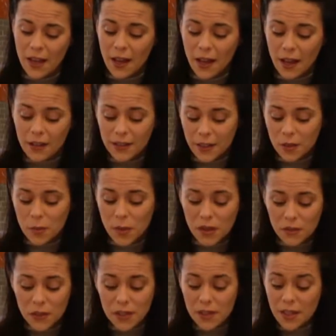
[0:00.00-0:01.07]
a little bit of
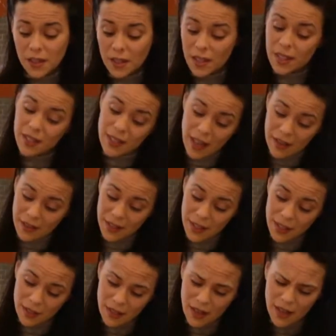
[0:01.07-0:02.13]
a sixth
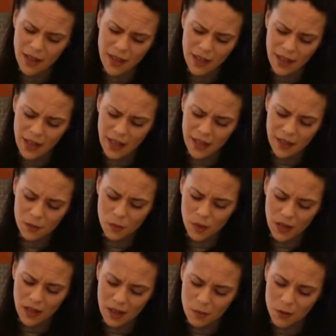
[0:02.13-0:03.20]
sense in
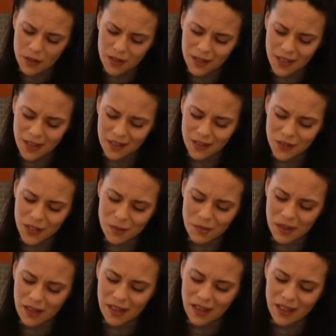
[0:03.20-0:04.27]
being able to tell if
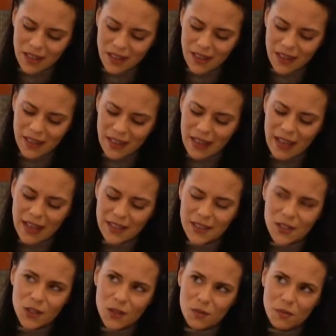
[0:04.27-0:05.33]
somebody
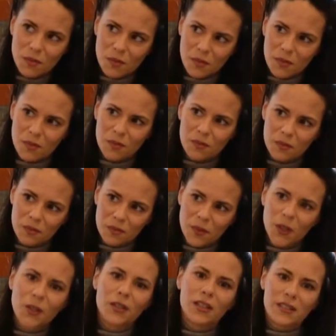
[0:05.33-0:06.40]
has
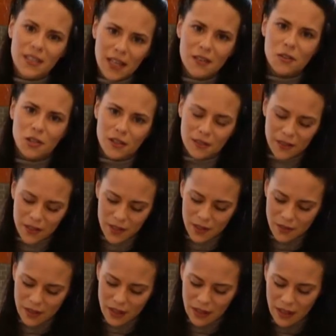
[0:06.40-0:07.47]
good intentions.
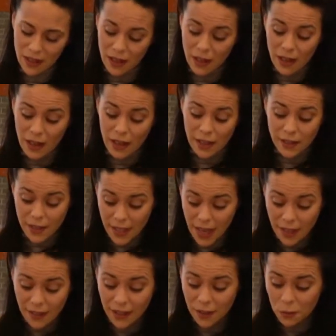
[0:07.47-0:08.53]
And
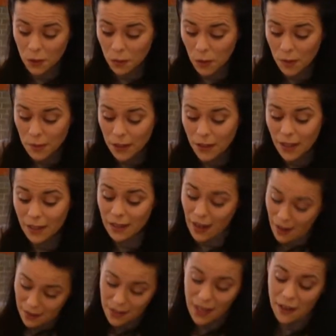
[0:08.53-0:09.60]
sadly, when women
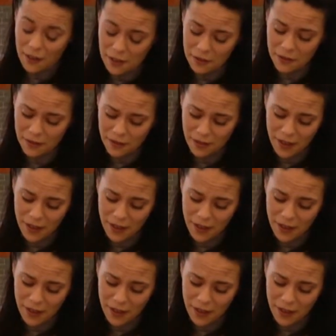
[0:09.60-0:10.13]
cannot tell,